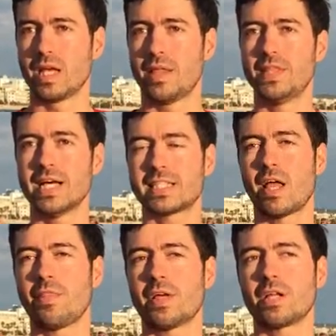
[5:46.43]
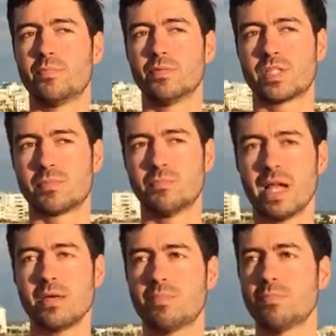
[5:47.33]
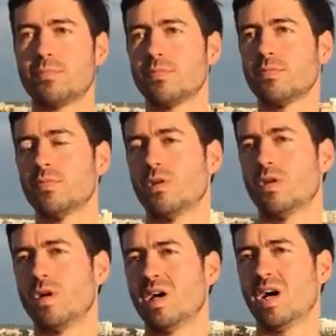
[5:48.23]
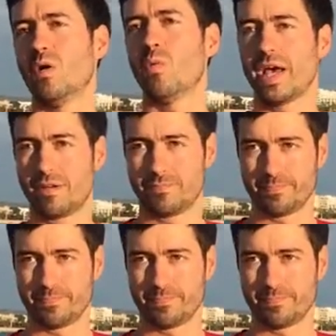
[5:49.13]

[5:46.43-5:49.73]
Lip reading: And that's something that puts many people away.